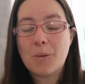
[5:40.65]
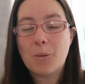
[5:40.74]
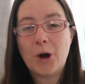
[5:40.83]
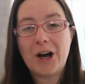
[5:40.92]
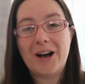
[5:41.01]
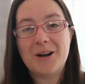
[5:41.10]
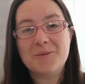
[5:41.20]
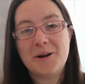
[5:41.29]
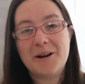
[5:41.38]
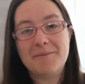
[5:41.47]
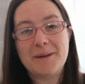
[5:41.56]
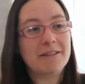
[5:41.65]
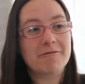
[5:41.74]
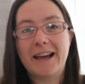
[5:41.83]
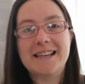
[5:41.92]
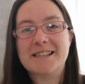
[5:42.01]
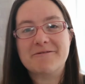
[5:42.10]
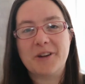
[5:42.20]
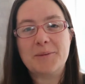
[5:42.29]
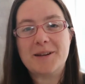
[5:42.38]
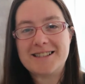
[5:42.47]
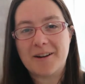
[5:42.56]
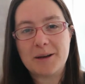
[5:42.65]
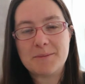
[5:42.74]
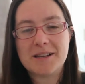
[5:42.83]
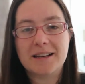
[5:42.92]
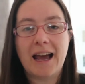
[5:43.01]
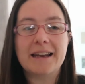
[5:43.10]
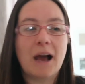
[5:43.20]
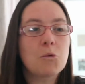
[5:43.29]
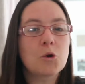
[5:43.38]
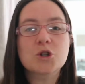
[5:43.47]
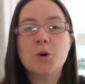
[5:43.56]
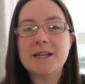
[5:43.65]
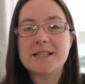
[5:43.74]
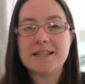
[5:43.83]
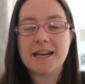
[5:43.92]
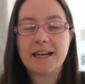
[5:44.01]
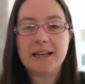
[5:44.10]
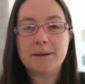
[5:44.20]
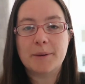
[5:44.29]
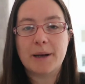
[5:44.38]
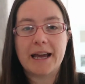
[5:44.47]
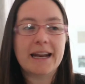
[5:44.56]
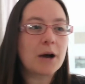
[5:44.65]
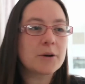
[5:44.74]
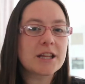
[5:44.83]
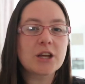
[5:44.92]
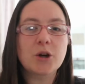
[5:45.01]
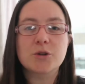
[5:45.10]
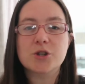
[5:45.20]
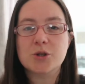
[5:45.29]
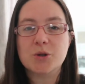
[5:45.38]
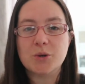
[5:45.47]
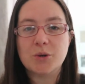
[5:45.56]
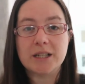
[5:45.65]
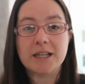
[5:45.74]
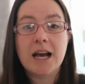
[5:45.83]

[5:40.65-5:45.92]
were were being raised in Roman times and, and what toys did they play and how did they go to school and